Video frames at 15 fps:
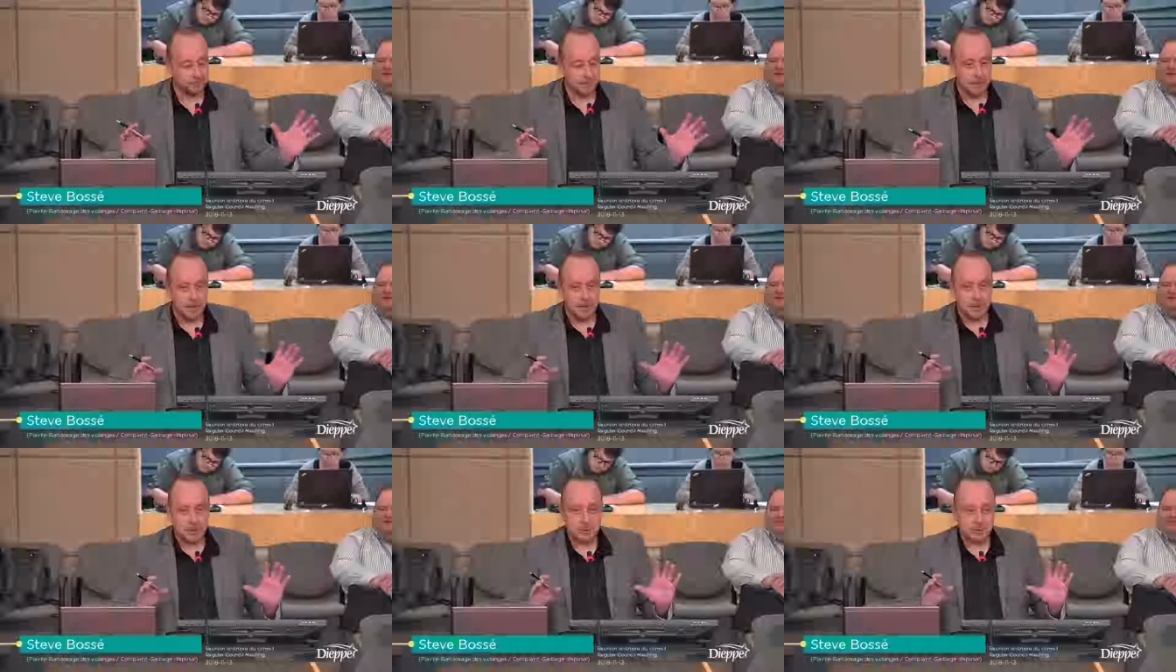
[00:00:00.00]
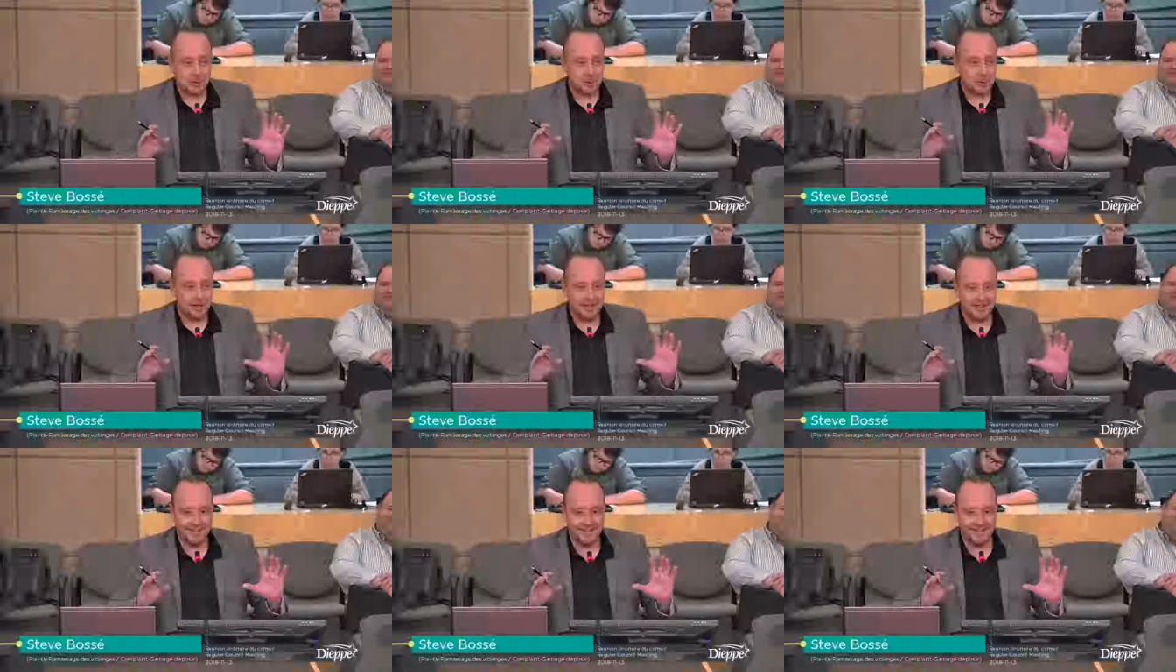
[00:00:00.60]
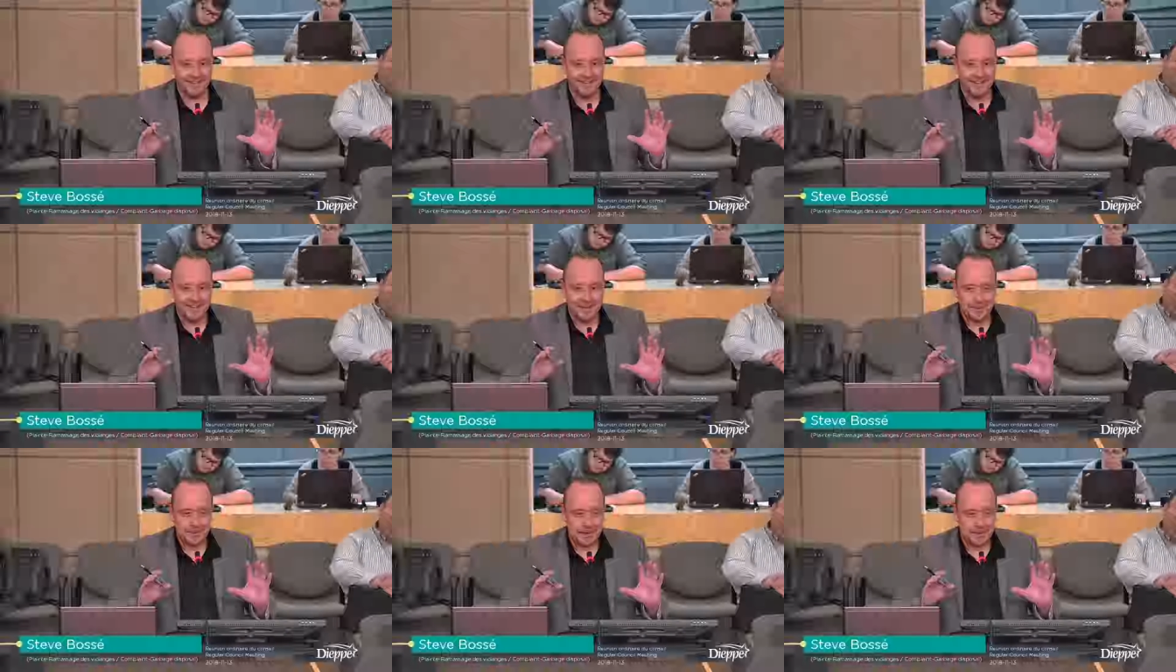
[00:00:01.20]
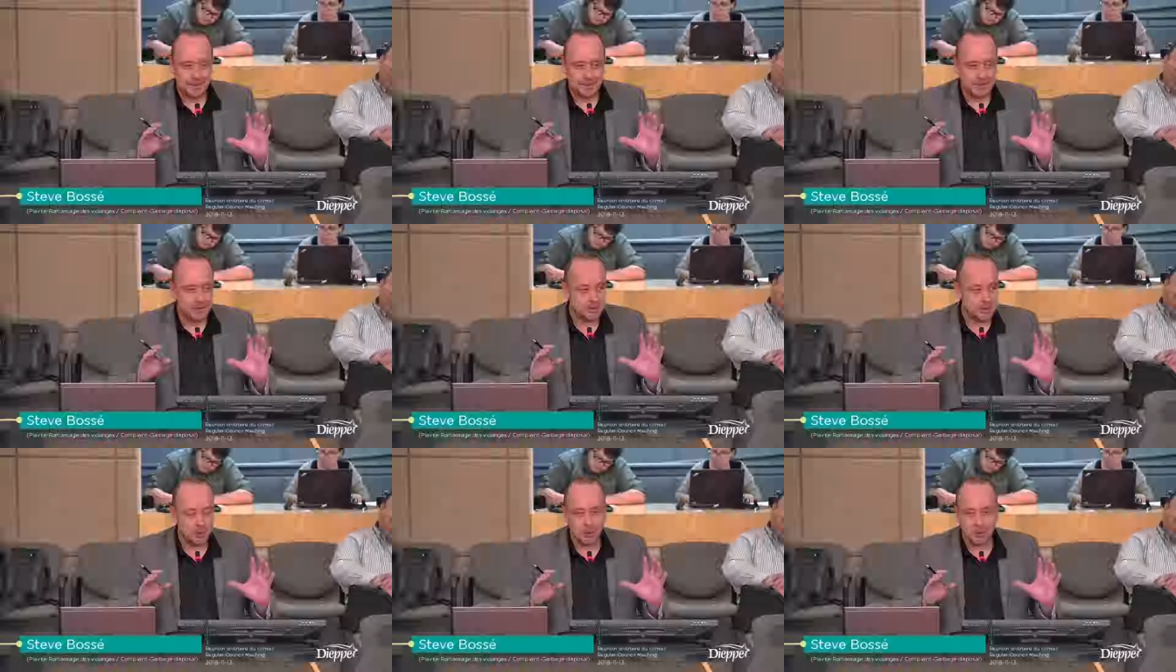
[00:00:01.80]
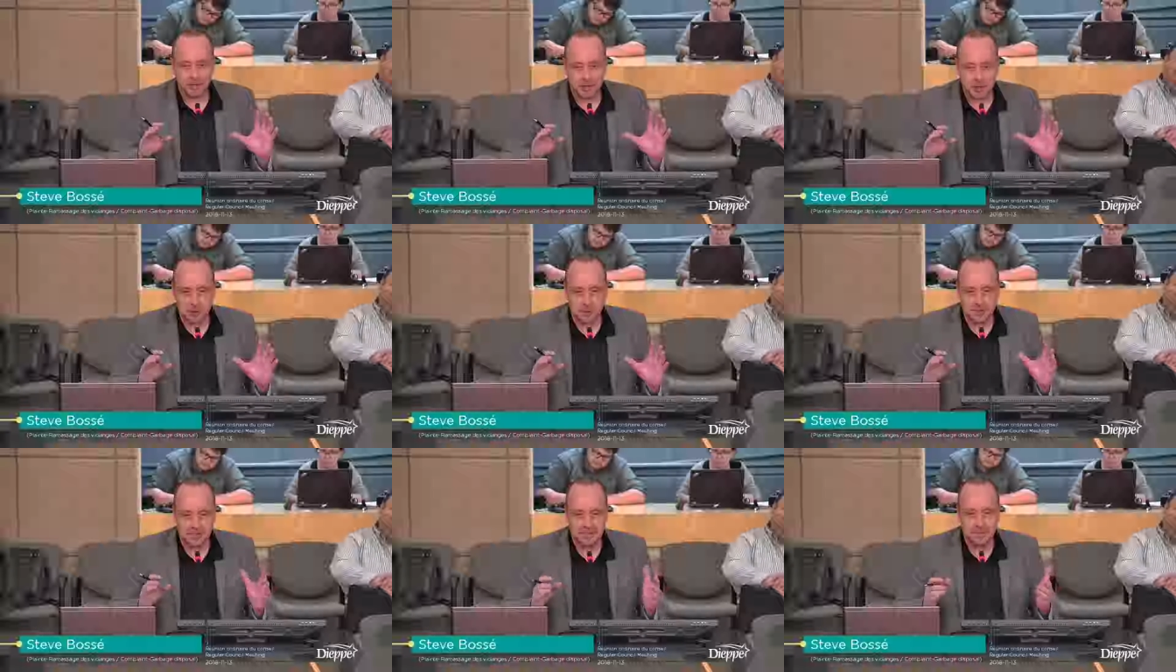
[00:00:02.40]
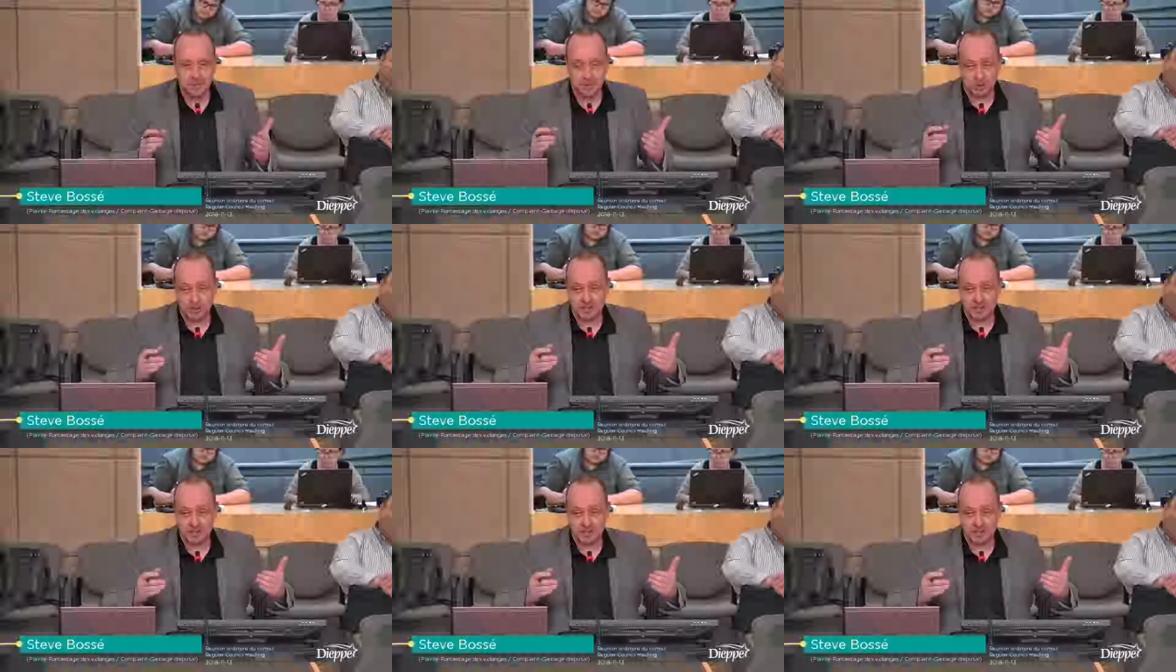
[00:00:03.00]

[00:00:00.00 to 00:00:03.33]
everybody. Okay, it's going to be part of our taxes for sure, but still.